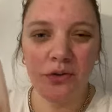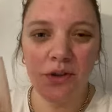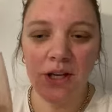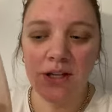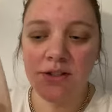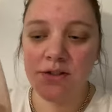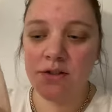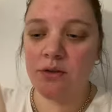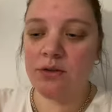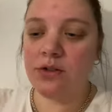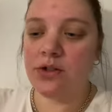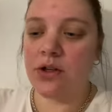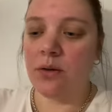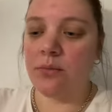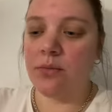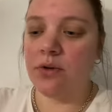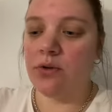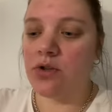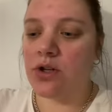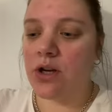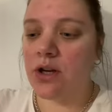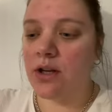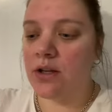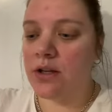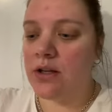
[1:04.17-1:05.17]
of yazoo type
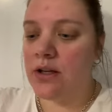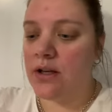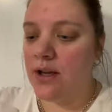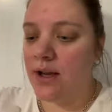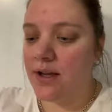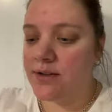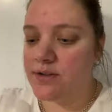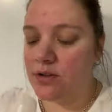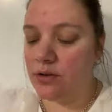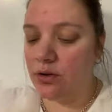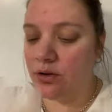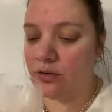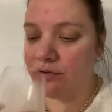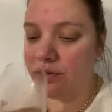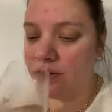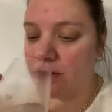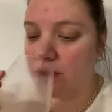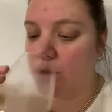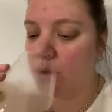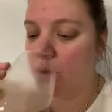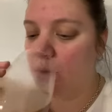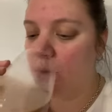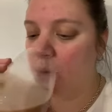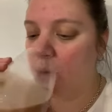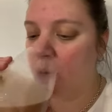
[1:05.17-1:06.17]
milkshake it's a lot
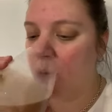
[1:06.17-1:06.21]
thinner